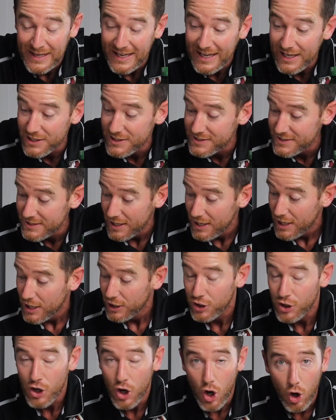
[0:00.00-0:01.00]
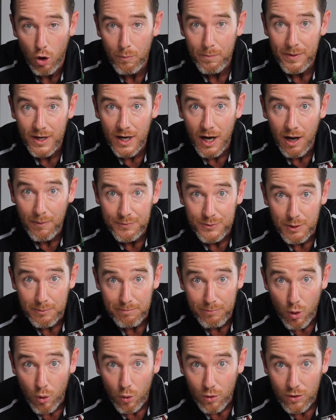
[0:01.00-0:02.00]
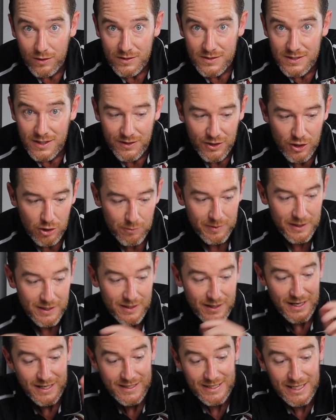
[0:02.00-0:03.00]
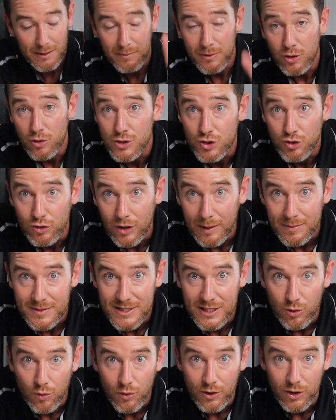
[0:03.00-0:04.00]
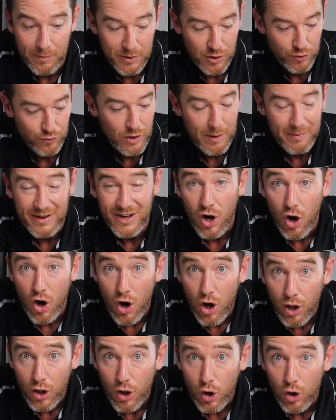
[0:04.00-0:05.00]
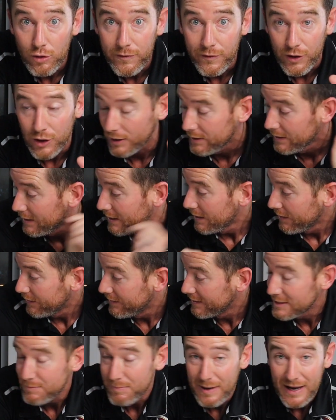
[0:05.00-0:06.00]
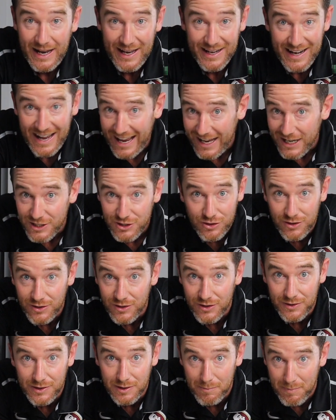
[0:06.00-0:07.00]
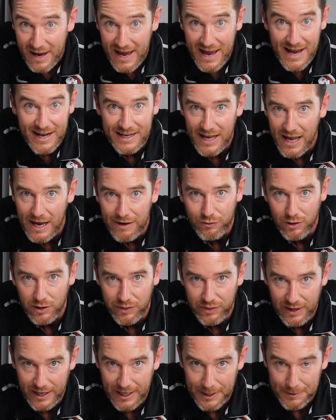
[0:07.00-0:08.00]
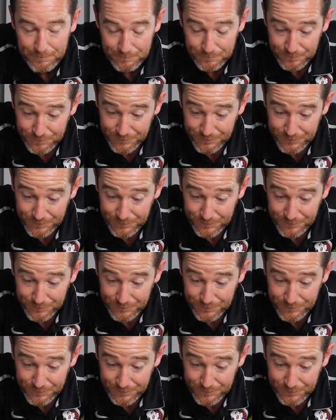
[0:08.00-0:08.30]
It is gonna open up the pores a little bit. Then I'm gonna use grapeseed oil. I'm gonna rub it all over this pan handle, the back, everything.